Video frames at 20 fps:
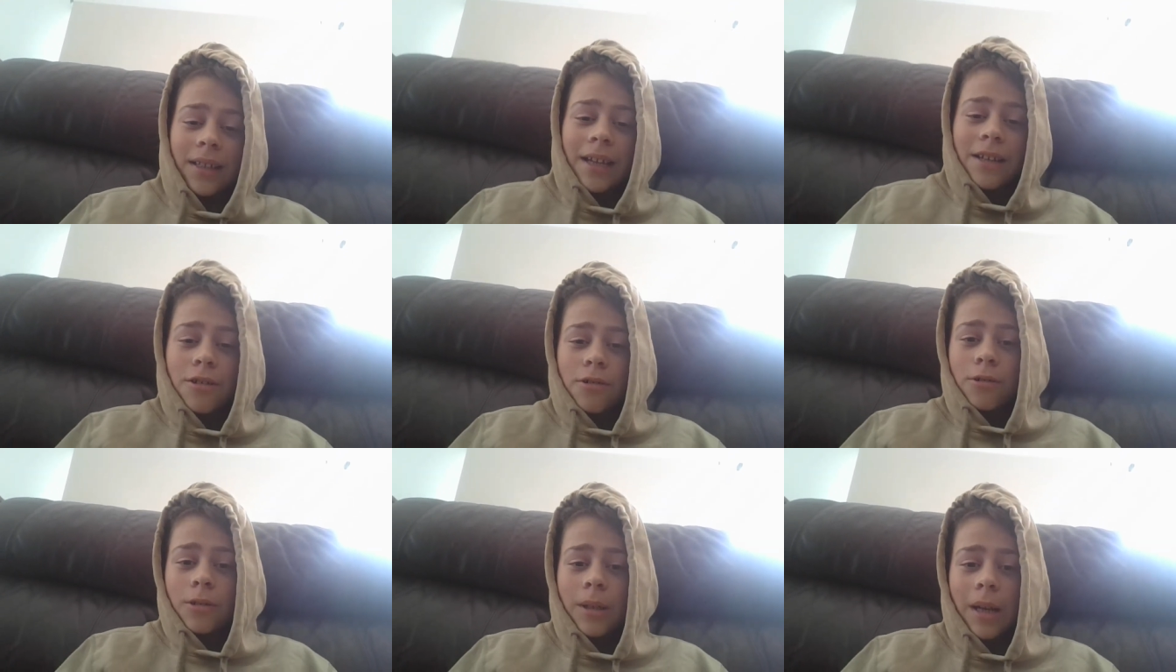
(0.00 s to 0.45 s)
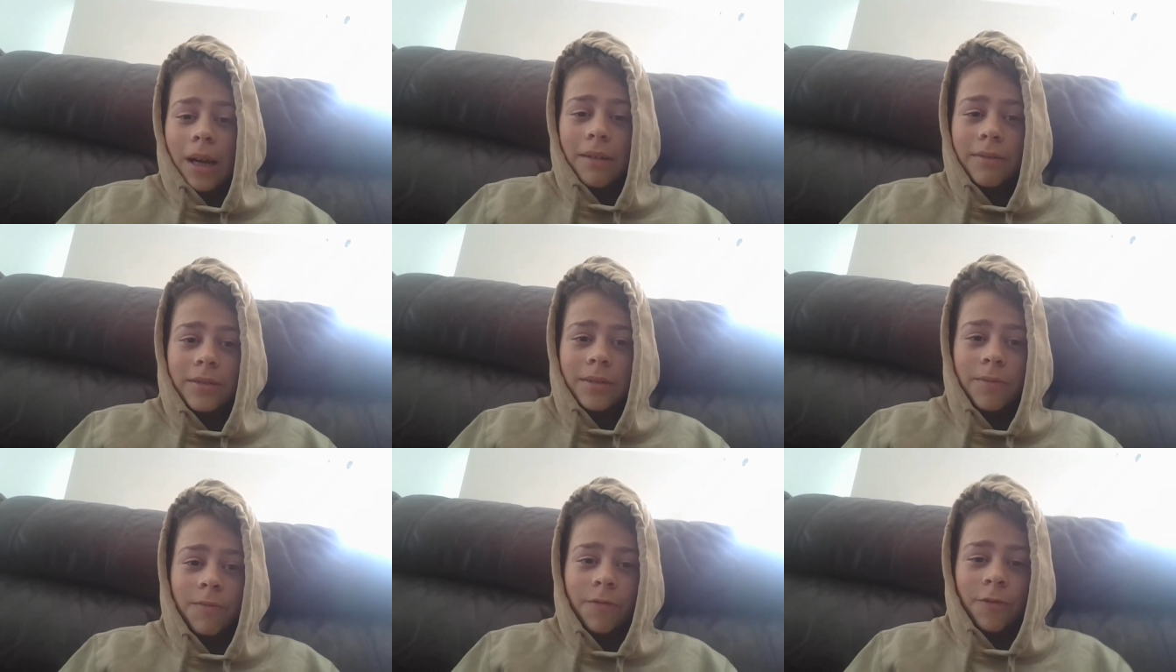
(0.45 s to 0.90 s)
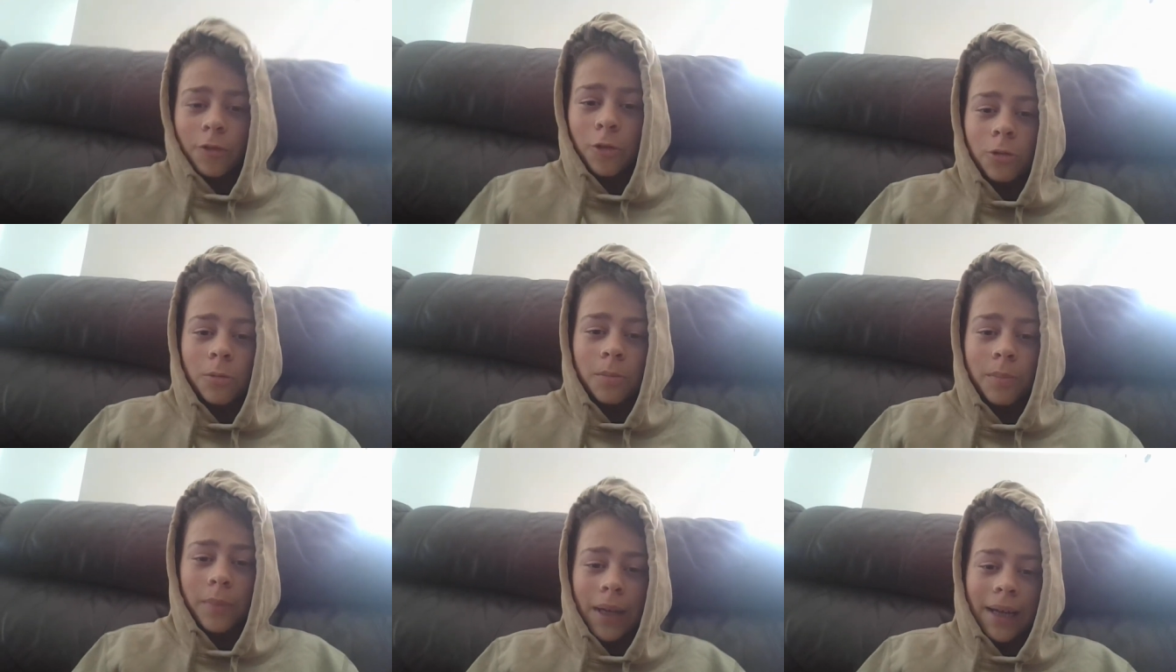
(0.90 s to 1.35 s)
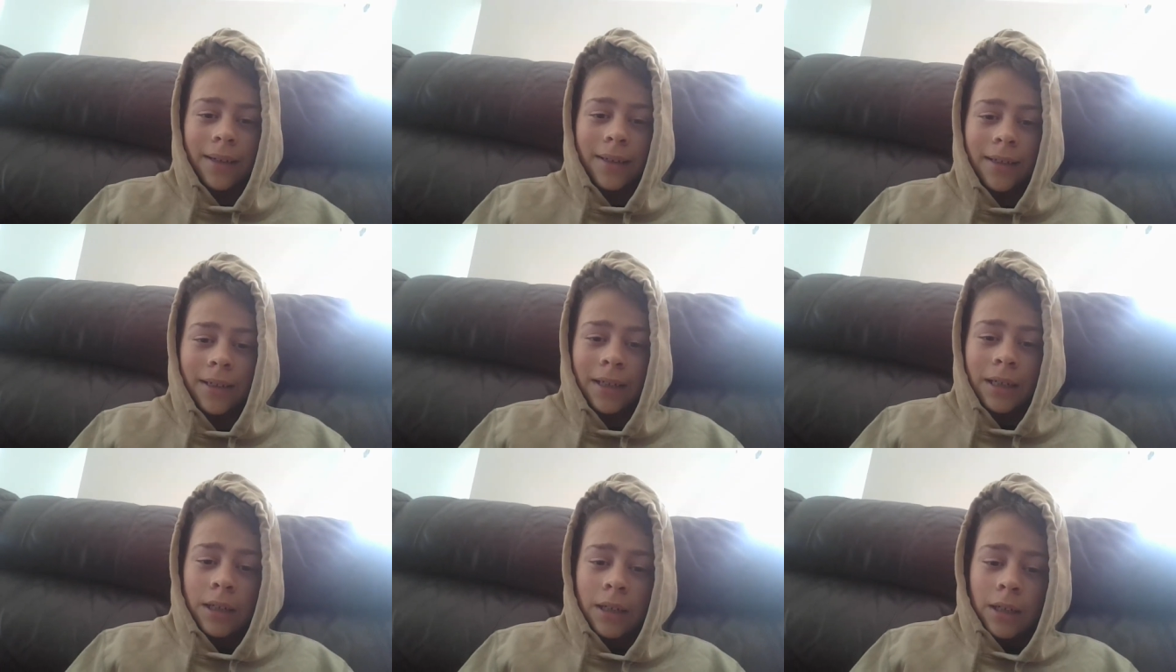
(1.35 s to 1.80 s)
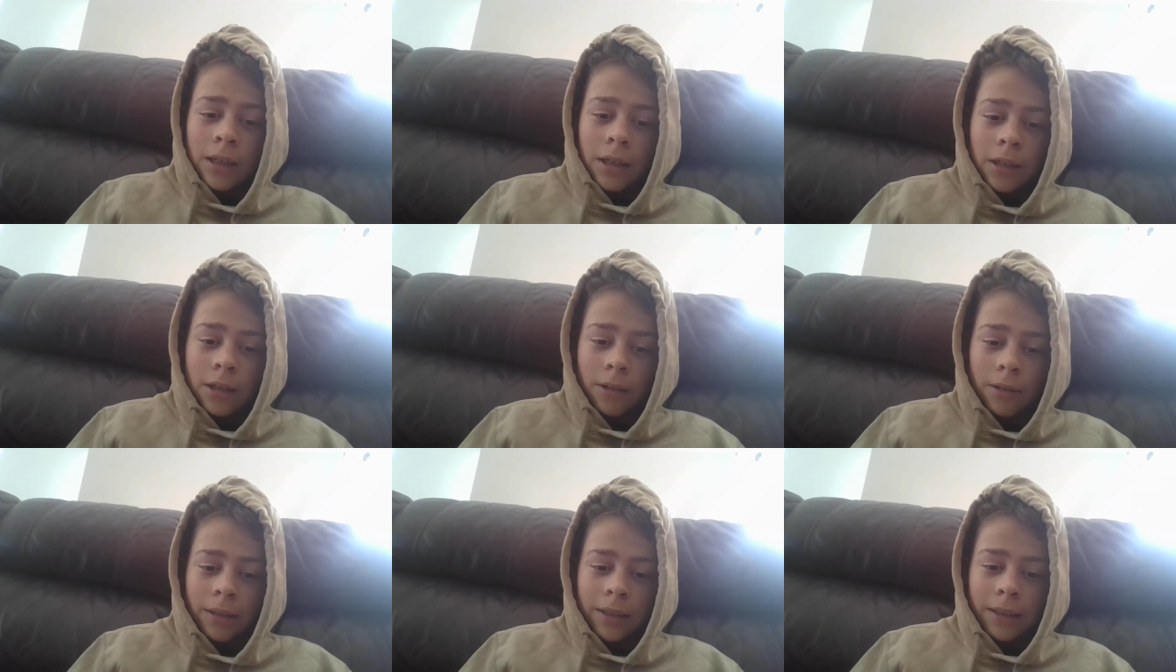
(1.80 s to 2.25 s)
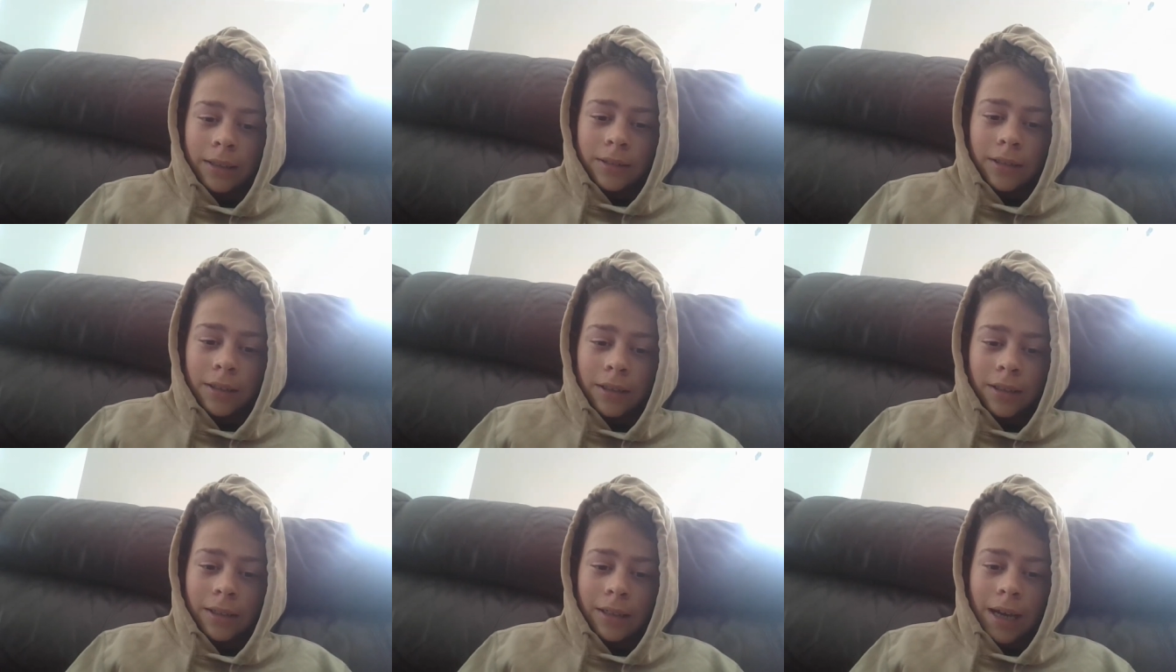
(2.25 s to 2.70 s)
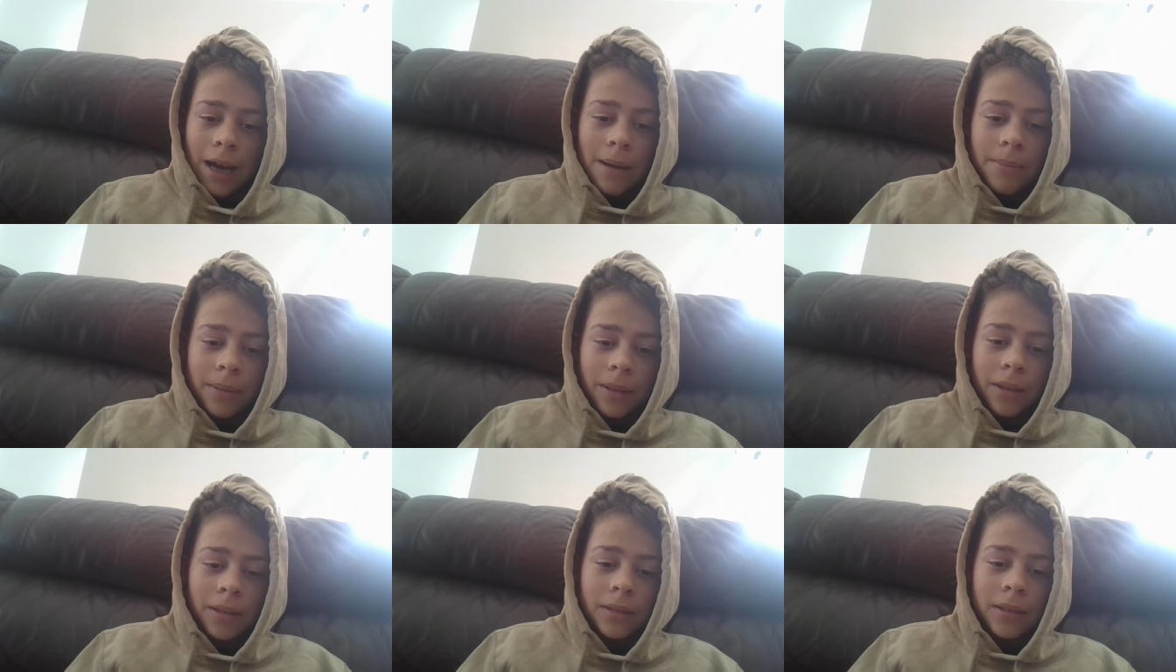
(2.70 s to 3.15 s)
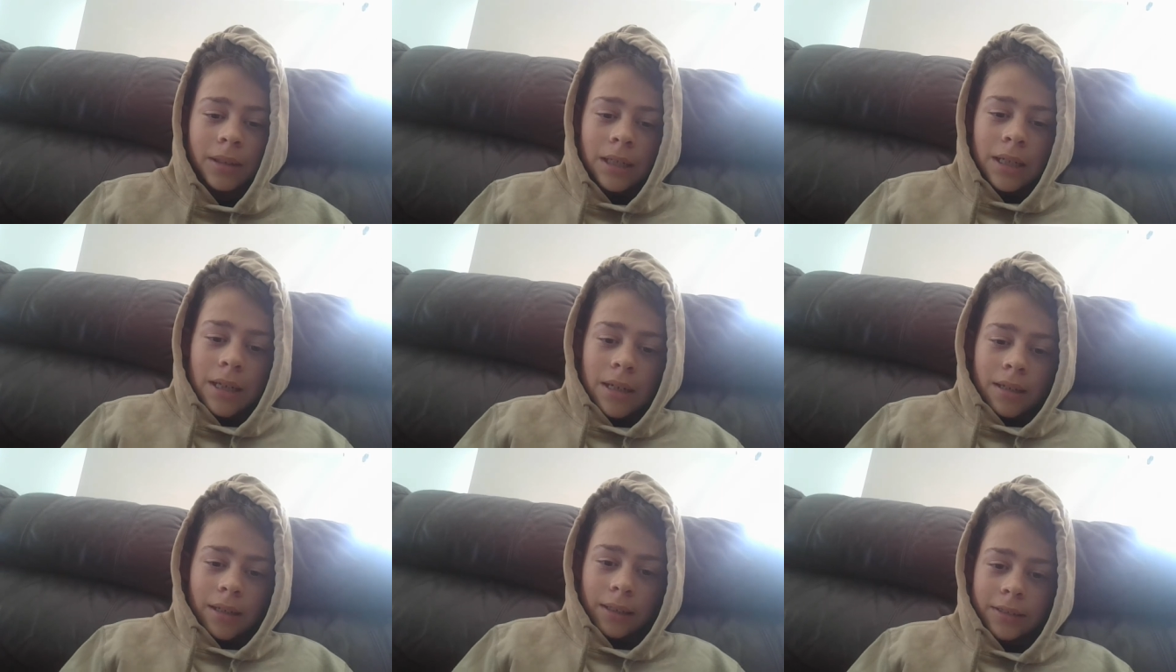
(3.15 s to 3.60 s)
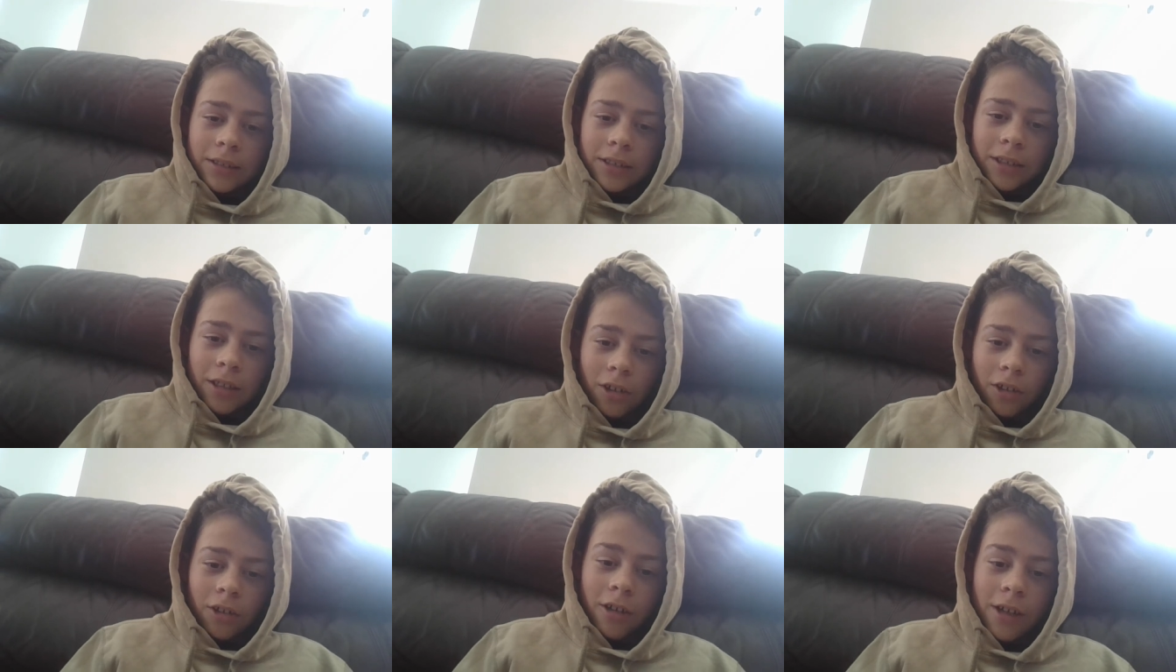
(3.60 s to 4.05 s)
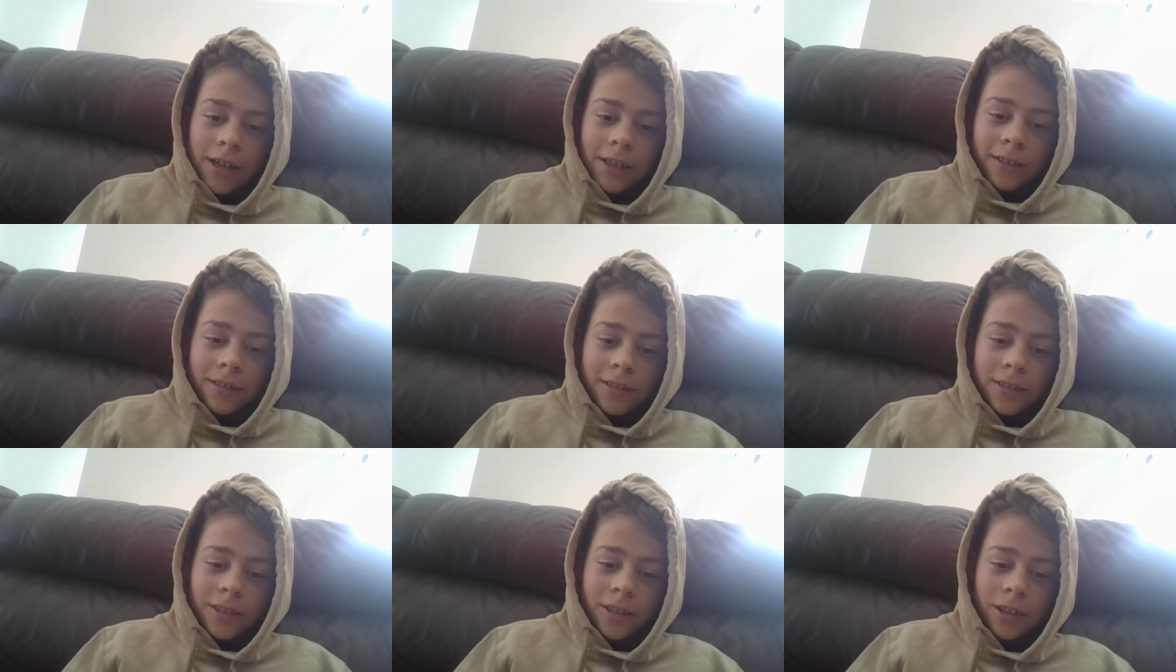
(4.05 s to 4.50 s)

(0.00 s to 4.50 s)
They could have some form back going into the Gabba against the Lions.